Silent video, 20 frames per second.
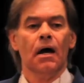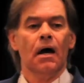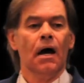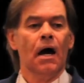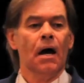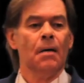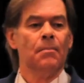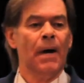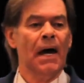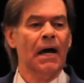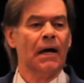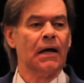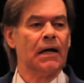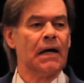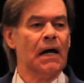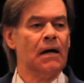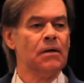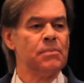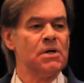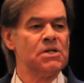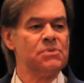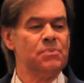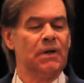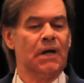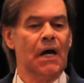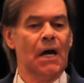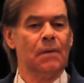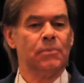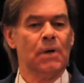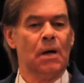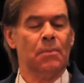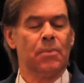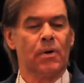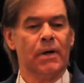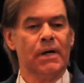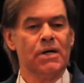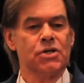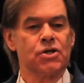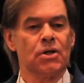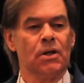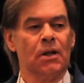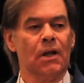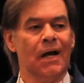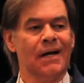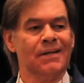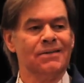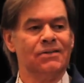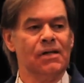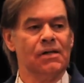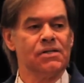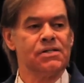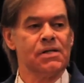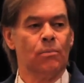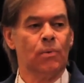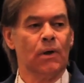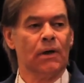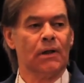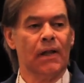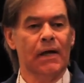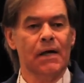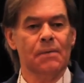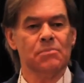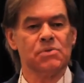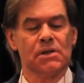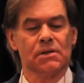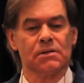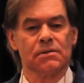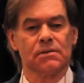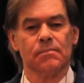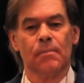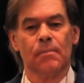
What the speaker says: a bank account must be kept operational until someone claims it.